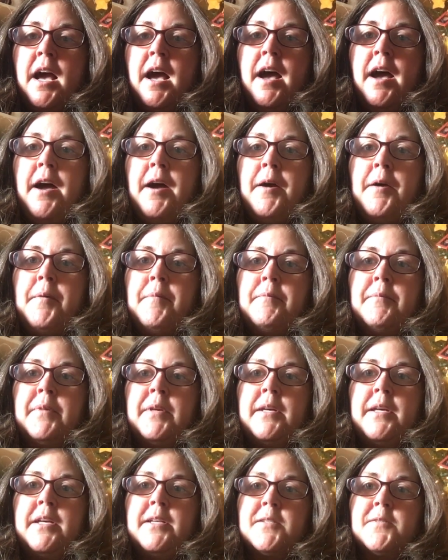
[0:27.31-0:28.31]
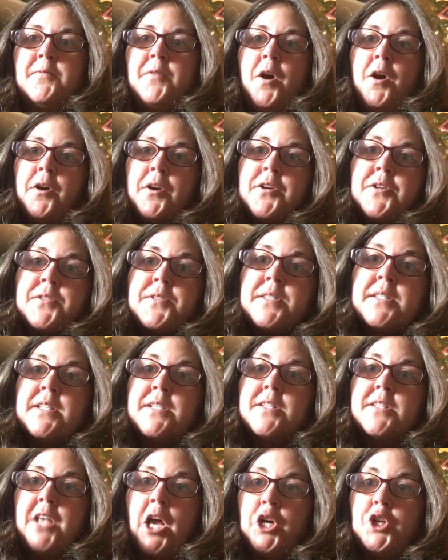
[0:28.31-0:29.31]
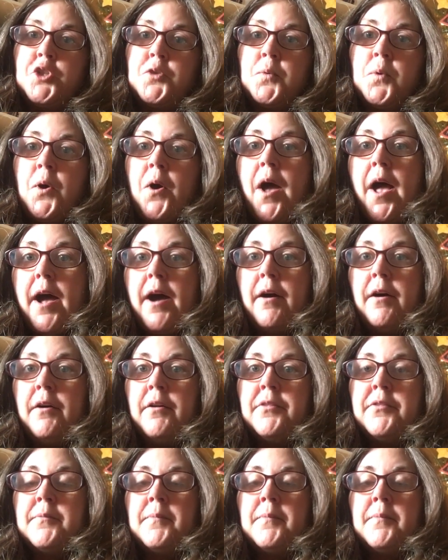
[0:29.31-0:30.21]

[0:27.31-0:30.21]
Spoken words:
As far as the sexual health,